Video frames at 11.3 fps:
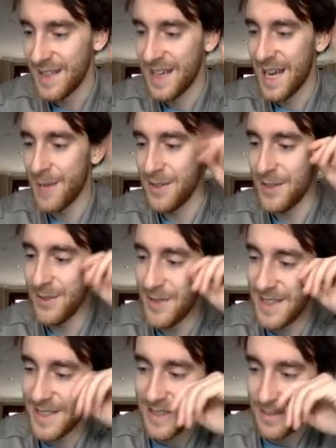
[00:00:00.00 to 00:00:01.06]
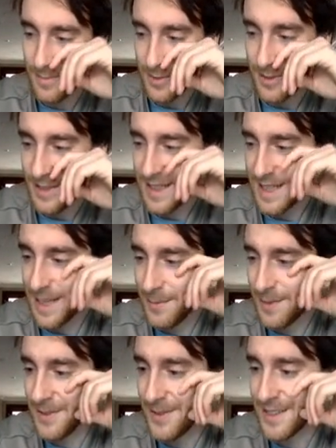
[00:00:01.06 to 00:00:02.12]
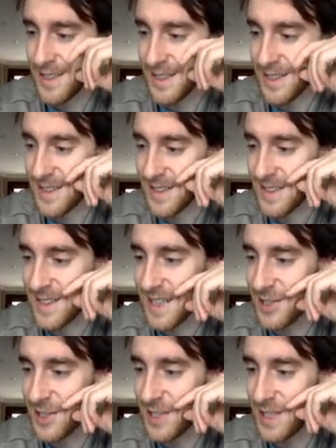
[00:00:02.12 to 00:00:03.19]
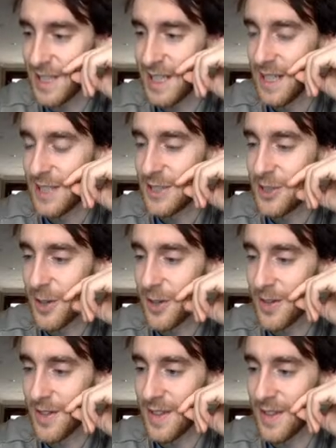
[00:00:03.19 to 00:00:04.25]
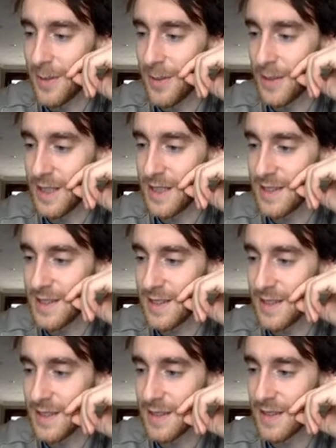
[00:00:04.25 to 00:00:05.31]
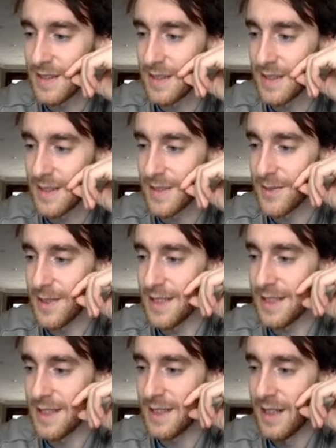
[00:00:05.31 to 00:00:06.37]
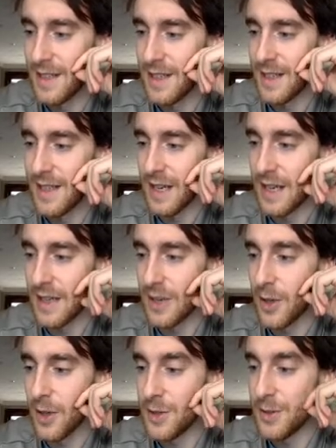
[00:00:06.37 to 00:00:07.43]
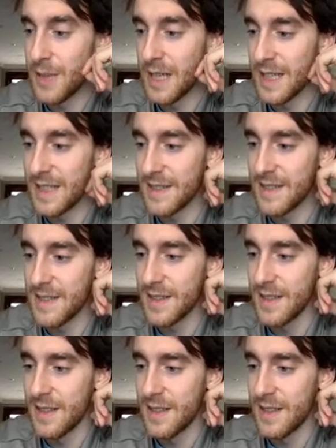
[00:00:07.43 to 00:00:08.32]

Happy New Year, Maria. Happy New Year, Takeshi, Jonathan, Awas, Nazreen, all you guys.